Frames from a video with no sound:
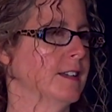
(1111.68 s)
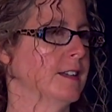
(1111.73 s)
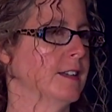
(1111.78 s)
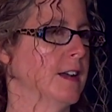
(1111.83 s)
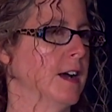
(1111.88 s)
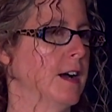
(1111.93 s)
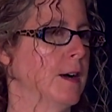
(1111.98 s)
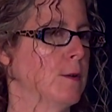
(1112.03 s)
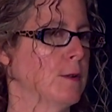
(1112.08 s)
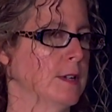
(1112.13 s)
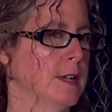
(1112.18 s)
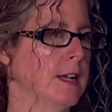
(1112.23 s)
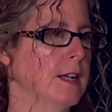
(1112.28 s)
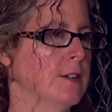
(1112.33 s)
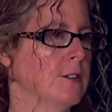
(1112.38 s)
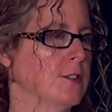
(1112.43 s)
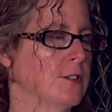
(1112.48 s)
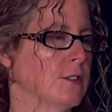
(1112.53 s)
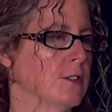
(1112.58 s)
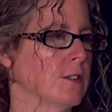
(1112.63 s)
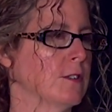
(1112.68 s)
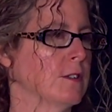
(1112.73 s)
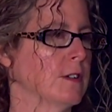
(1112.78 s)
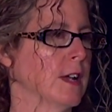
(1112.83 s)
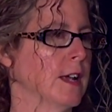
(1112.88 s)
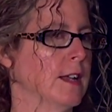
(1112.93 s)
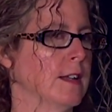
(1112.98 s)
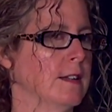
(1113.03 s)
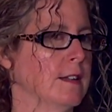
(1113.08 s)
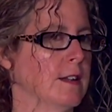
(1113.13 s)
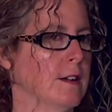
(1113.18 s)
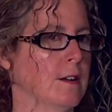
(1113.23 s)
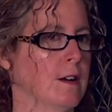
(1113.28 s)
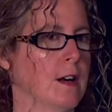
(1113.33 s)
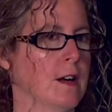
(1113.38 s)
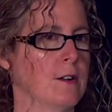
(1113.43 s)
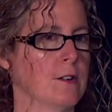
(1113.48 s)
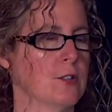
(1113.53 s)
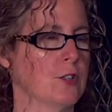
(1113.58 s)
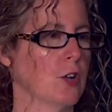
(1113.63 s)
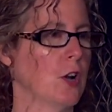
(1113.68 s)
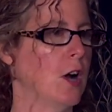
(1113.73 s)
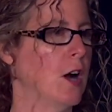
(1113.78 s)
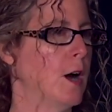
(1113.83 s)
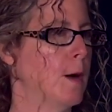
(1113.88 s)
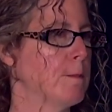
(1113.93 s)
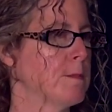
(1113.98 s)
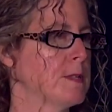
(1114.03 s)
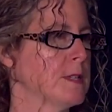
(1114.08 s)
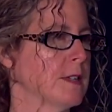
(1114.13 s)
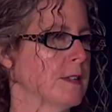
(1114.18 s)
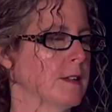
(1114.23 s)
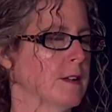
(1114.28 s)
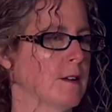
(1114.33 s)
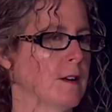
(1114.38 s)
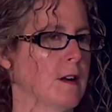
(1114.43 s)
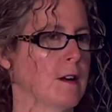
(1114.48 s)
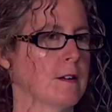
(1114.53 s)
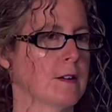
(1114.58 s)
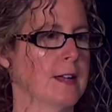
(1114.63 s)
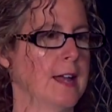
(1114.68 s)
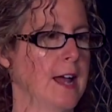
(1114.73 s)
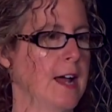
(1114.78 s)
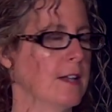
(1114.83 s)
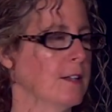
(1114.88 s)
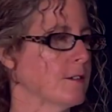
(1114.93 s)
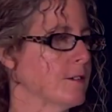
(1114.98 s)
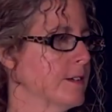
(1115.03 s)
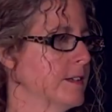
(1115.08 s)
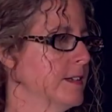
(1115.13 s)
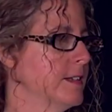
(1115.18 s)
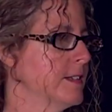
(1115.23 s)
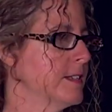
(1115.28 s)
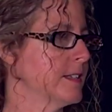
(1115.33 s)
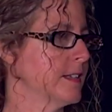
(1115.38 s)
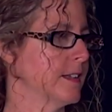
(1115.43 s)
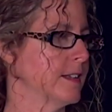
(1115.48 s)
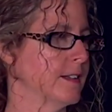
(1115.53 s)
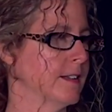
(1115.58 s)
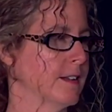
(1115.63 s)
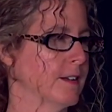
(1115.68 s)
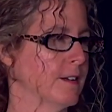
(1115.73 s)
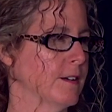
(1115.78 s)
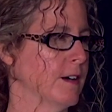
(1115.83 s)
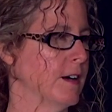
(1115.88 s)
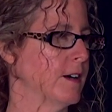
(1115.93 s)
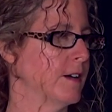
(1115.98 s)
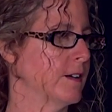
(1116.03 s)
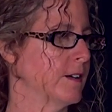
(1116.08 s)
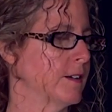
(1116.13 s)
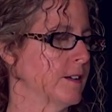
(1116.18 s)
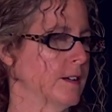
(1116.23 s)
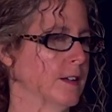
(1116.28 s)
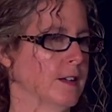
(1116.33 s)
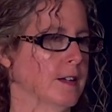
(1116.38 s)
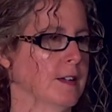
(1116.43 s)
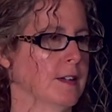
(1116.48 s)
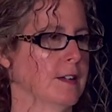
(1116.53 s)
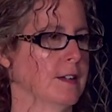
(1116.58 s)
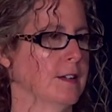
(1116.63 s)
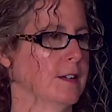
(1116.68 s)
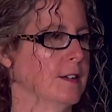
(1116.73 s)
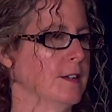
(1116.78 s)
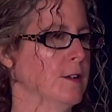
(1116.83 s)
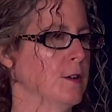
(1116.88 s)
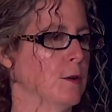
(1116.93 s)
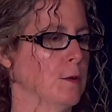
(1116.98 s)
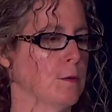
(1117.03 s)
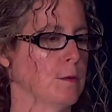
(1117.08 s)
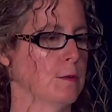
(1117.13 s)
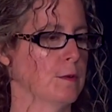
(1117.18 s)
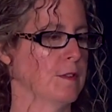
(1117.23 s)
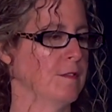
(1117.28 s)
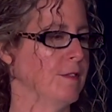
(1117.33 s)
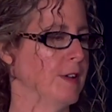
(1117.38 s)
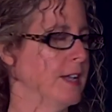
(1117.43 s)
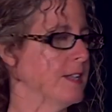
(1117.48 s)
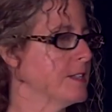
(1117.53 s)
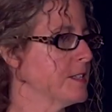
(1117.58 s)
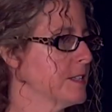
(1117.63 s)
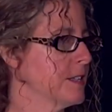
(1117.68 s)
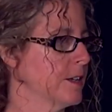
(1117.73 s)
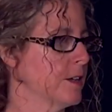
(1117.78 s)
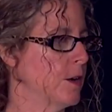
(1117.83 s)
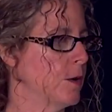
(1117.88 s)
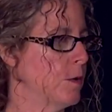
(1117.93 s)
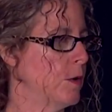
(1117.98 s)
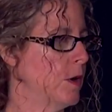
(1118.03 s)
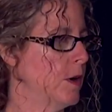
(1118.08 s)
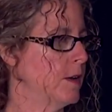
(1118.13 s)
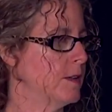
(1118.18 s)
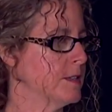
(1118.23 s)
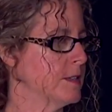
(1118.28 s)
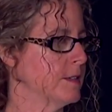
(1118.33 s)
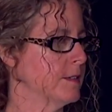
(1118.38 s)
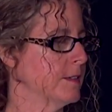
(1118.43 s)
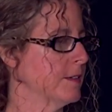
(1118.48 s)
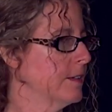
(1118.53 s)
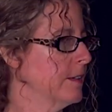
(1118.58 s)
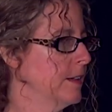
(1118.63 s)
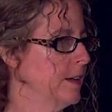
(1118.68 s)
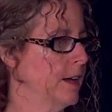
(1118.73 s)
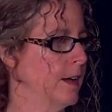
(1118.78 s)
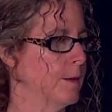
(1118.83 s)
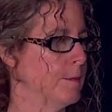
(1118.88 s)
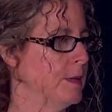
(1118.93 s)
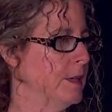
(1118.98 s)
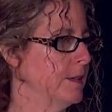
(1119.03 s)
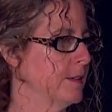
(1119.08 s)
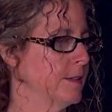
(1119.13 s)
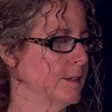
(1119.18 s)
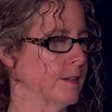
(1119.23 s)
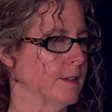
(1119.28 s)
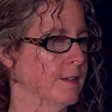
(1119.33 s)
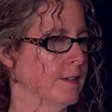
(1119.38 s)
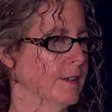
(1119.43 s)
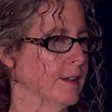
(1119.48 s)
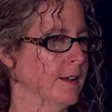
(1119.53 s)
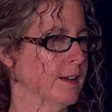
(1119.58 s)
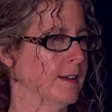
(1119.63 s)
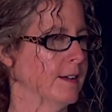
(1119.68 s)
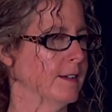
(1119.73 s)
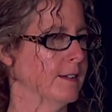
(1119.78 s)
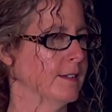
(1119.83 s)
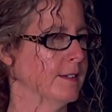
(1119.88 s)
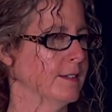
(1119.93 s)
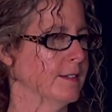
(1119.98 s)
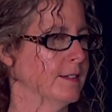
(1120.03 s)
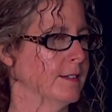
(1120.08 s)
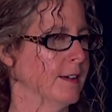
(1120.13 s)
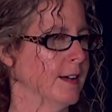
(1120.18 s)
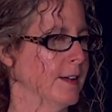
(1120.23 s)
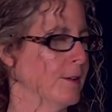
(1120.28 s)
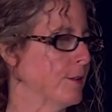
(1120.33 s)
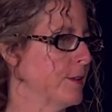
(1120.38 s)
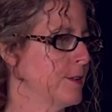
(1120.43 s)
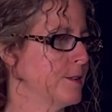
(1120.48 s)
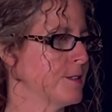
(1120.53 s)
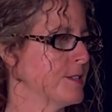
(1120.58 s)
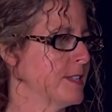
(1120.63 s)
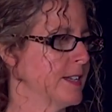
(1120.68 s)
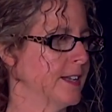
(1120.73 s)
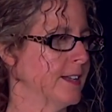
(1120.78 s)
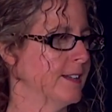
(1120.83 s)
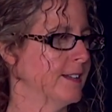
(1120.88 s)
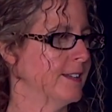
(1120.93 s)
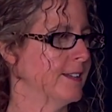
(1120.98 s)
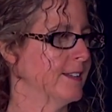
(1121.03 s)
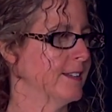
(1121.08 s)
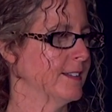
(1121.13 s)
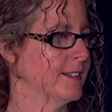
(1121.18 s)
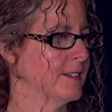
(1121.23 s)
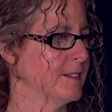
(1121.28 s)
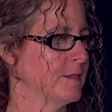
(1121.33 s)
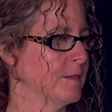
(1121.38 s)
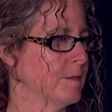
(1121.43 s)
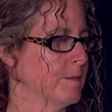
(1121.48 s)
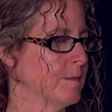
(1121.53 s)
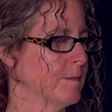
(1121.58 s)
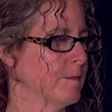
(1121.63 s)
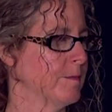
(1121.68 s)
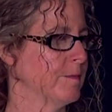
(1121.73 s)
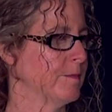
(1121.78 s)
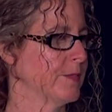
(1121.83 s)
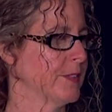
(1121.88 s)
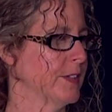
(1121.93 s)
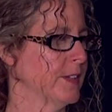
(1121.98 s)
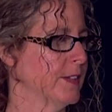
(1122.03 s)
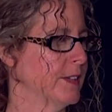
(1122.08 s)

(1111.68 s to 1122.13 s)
out in nature and there are shops and there are galleries mm -hmm. and mm-hmm. there are you know, events that go on. Right. I mean, yeah, I don't understand it. And the